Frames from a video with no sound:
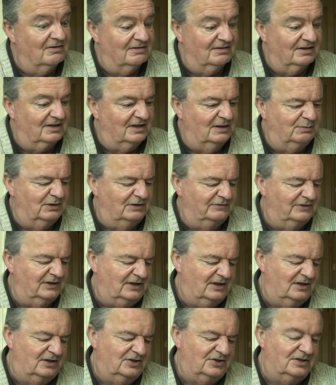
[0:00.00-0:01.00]
on a couple of
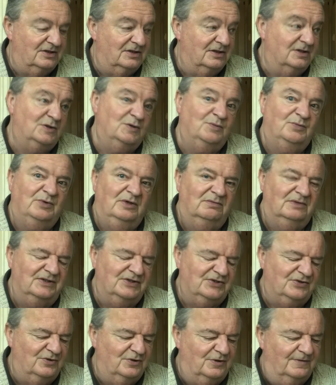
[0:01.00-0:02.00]
occasions, as you probably
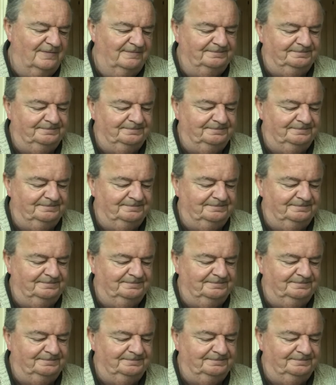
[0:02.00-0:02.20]
saw.